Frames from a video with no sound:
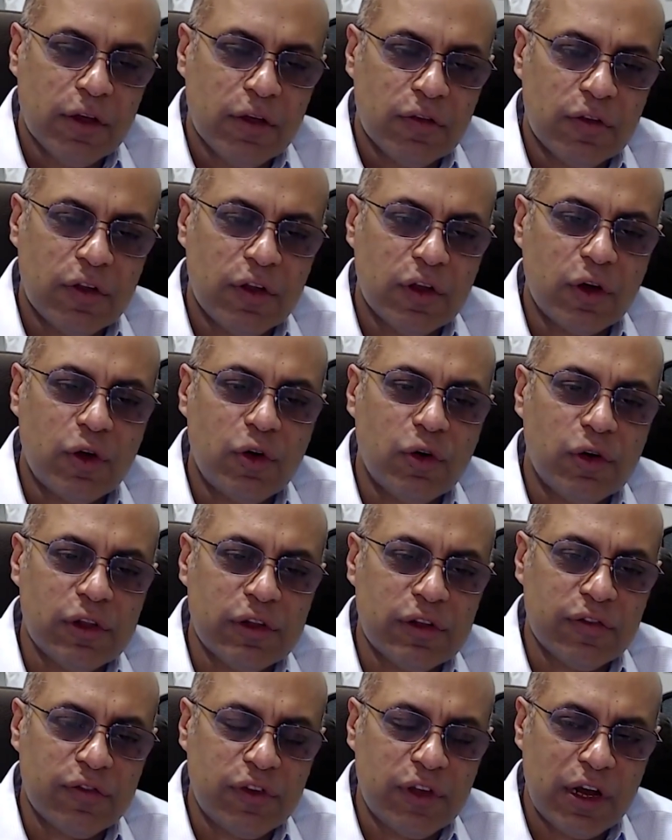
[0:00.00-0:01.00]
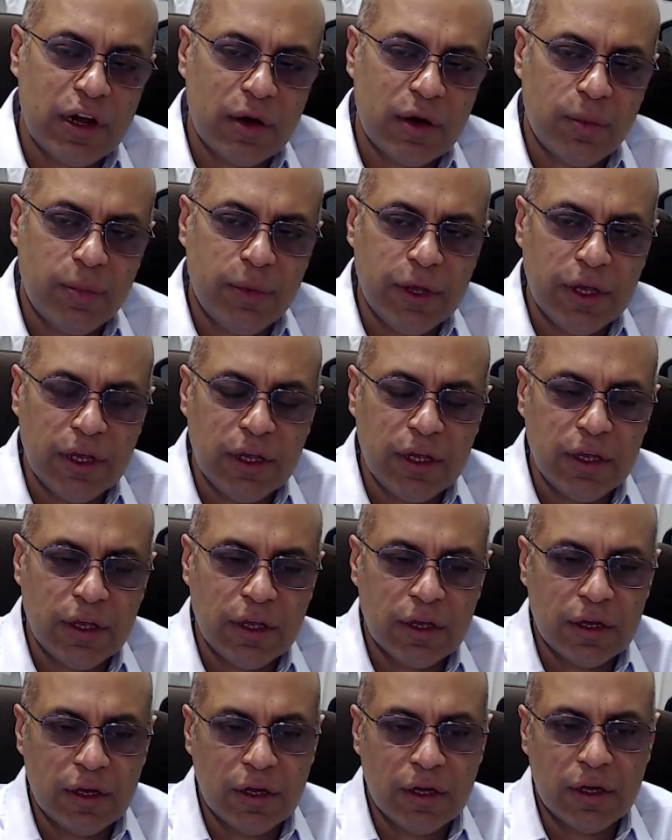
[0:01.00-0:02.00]
So the goals of
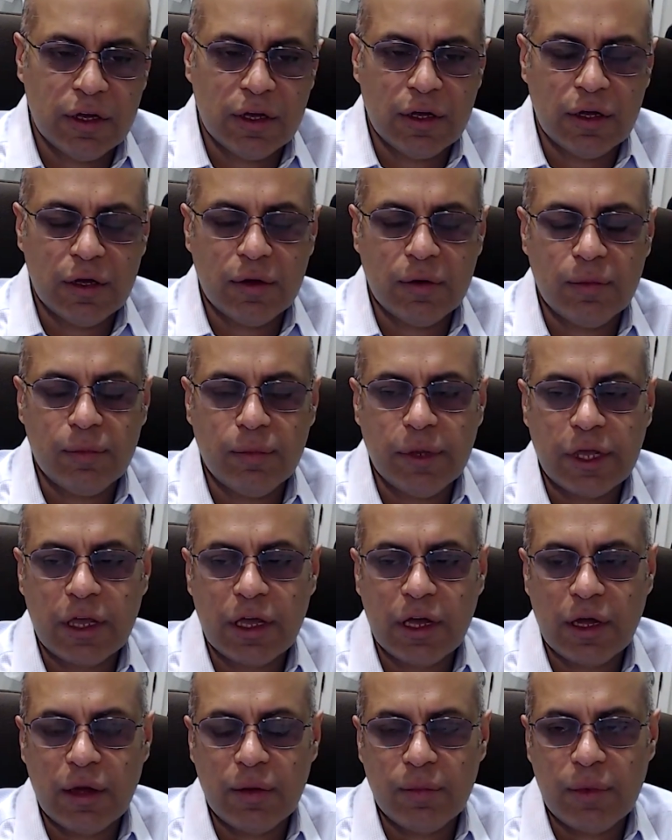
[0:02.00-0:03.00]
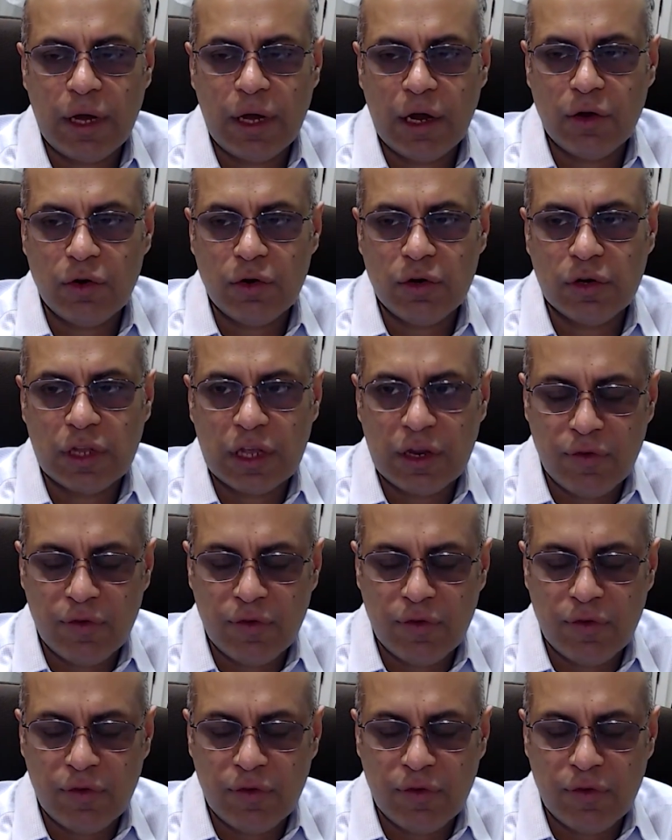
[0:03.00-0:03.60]
therapy become how